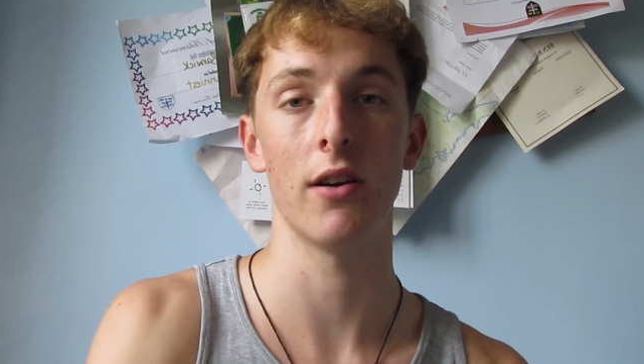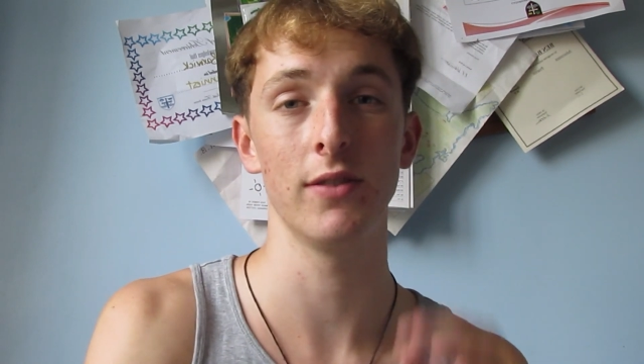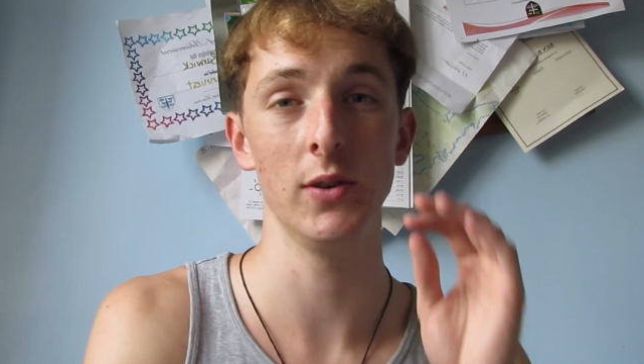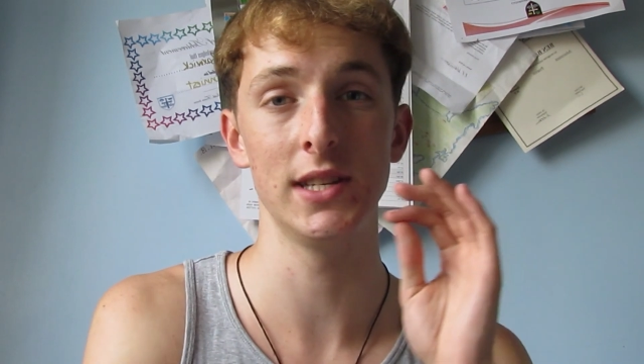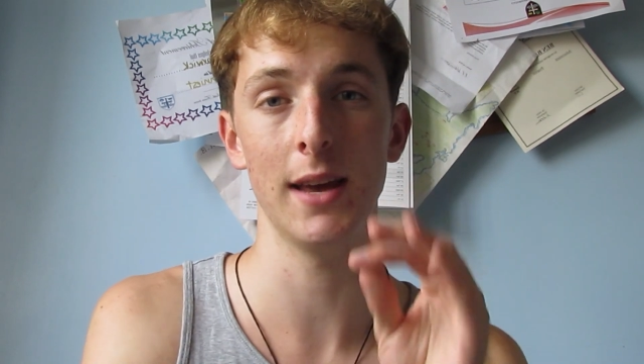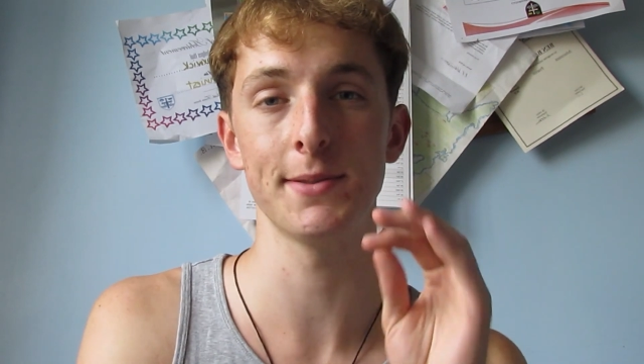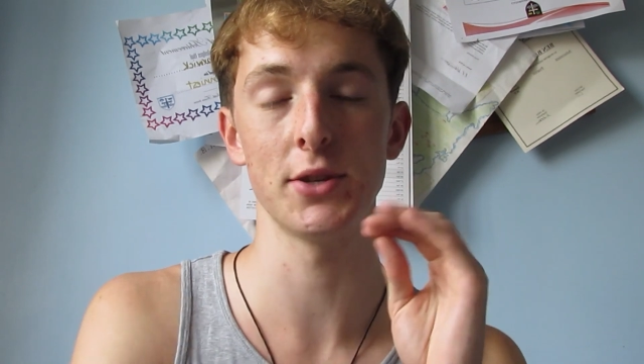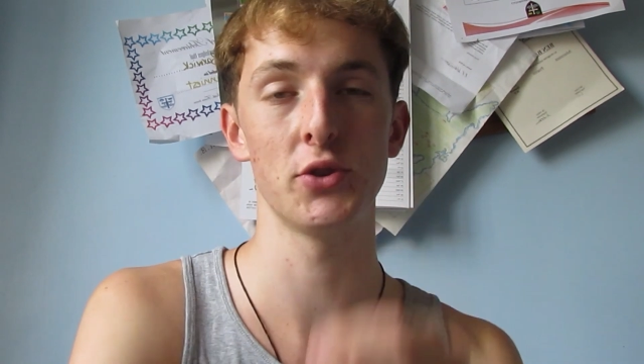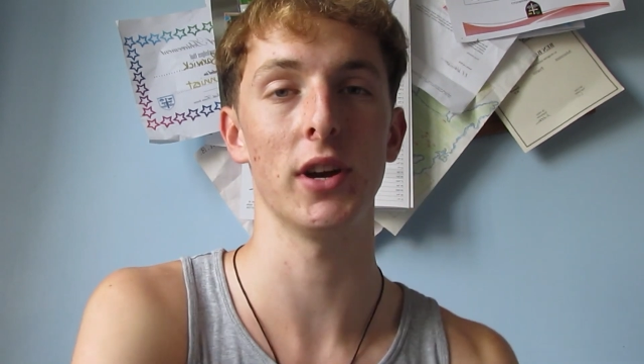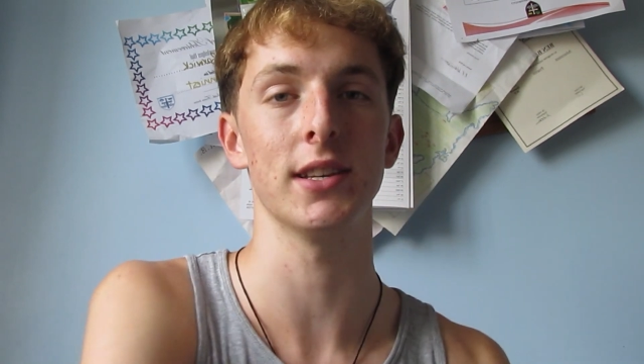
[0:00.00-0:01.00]
a few tips and
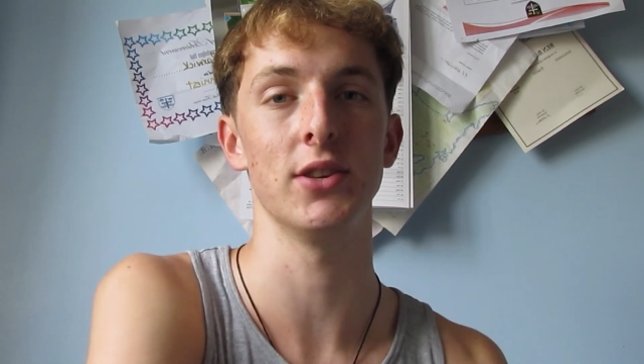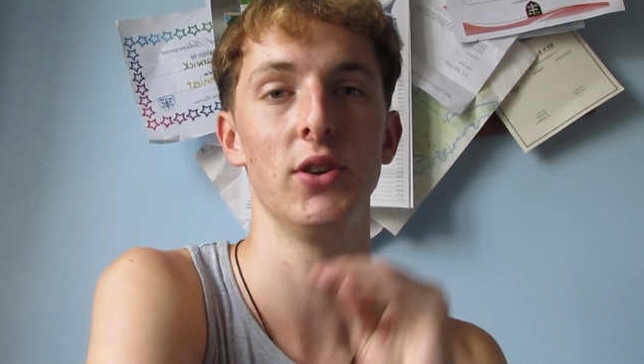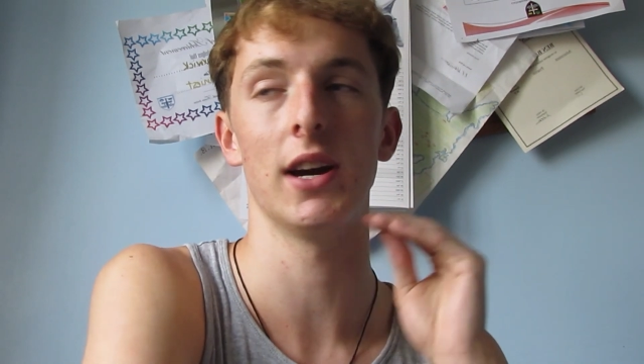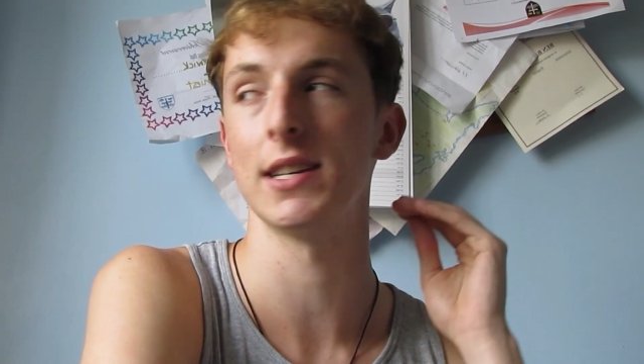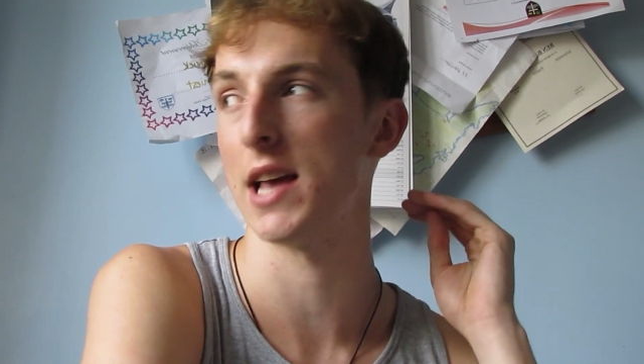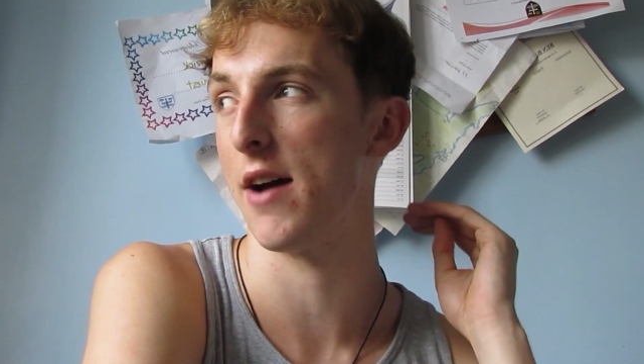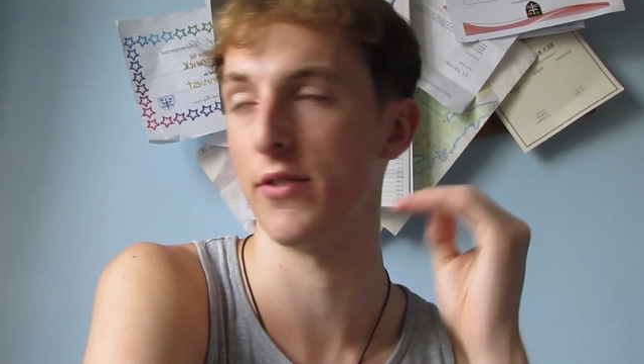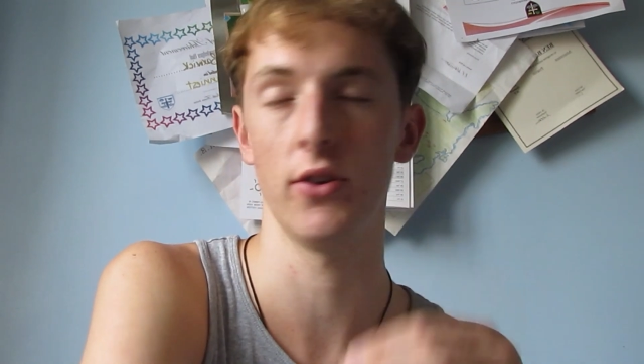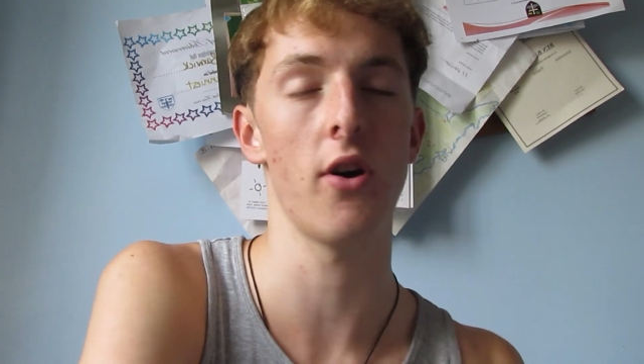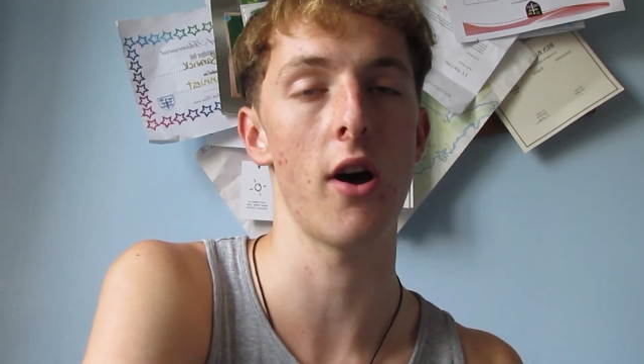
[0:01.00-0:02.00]
tricks that you guys have
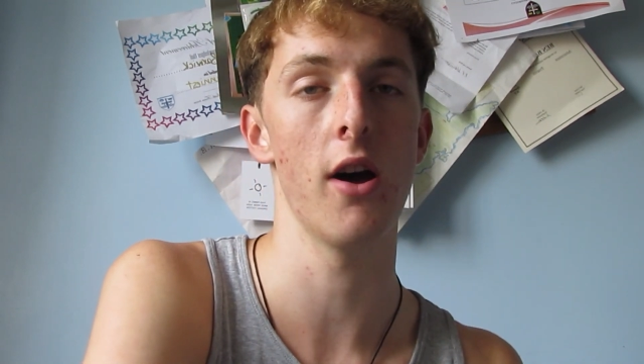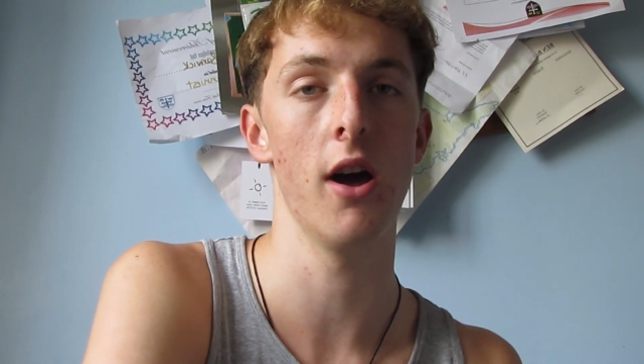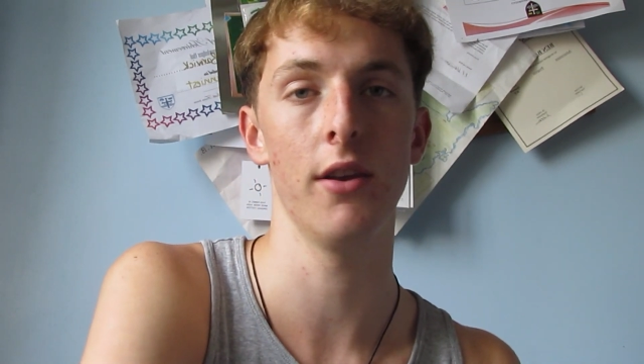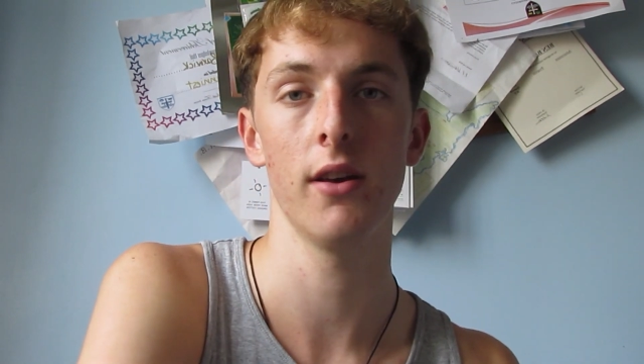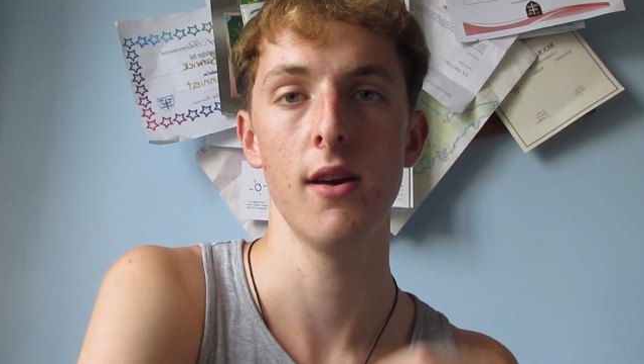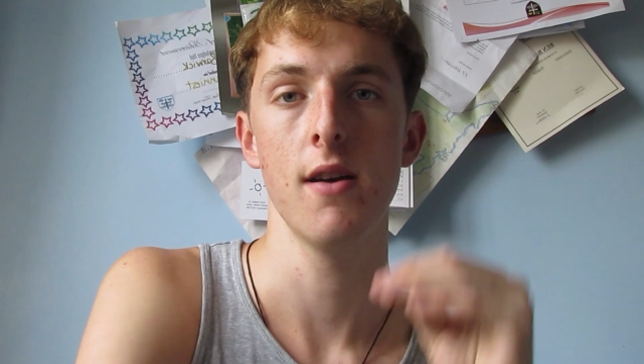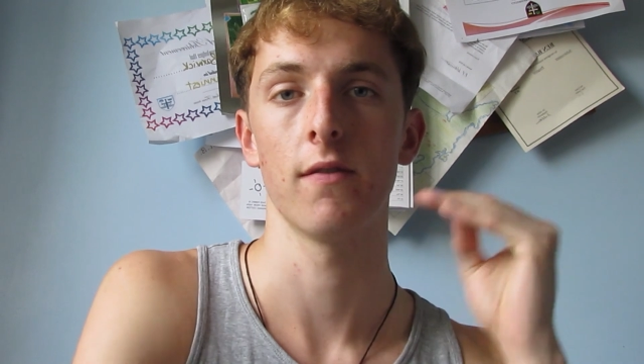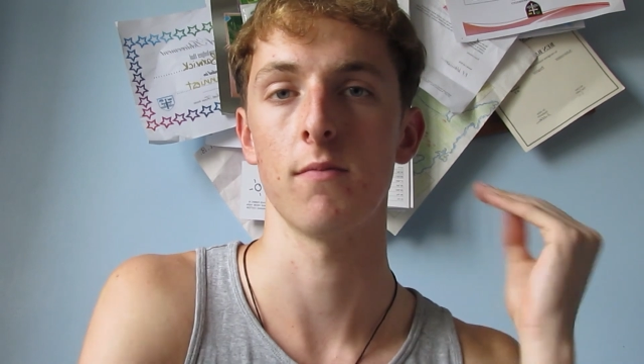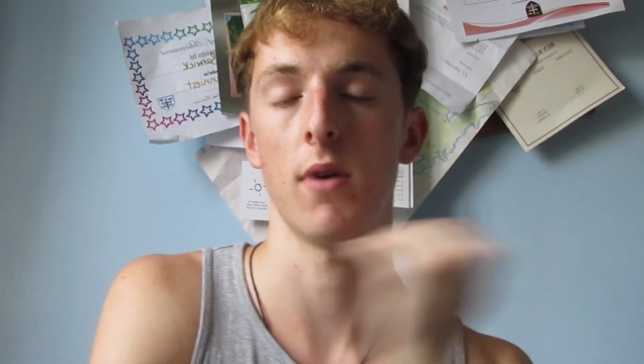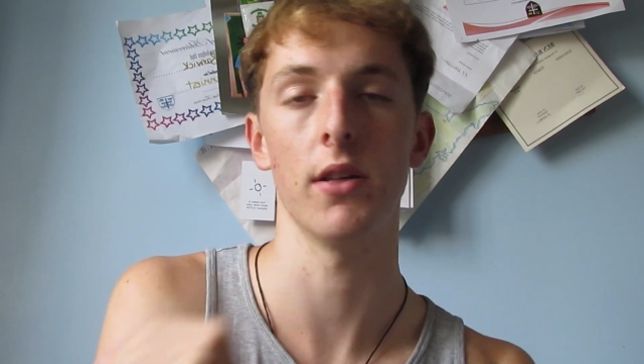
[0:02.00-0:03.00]
not heard
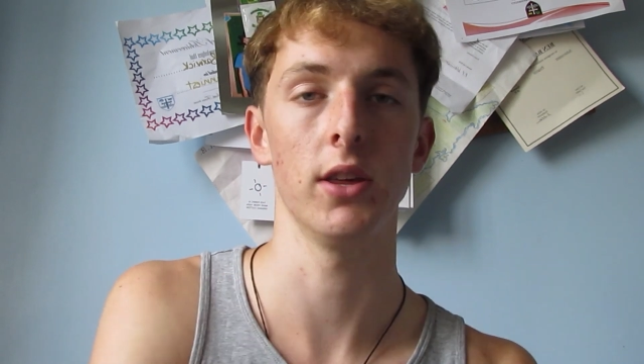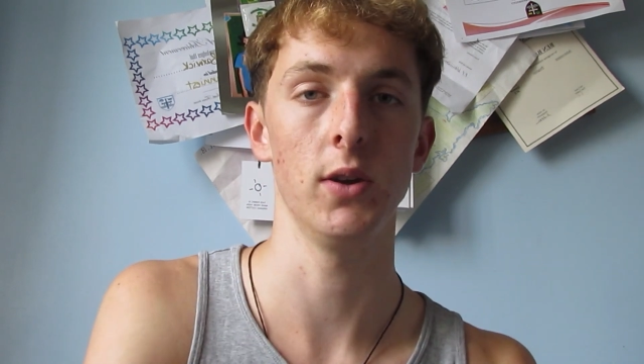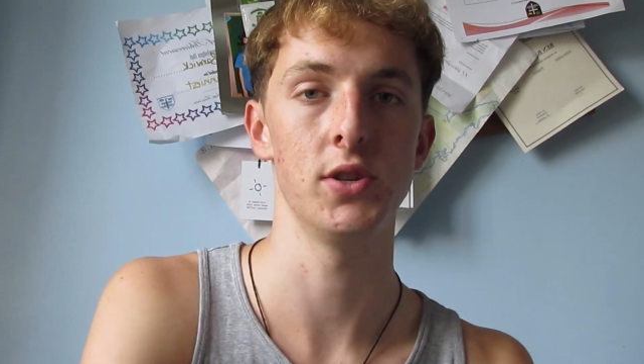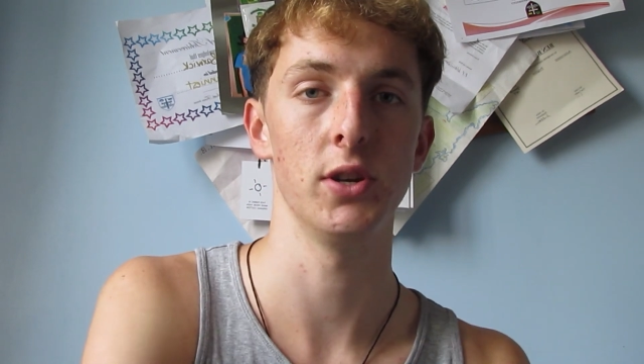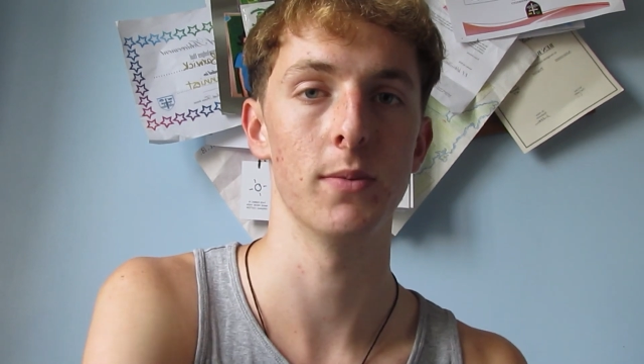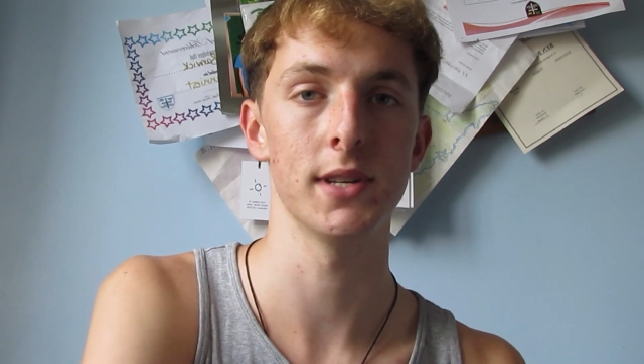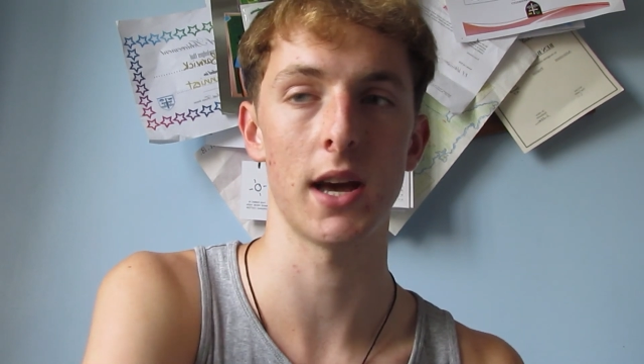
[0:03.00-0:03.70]
from other YouTubers.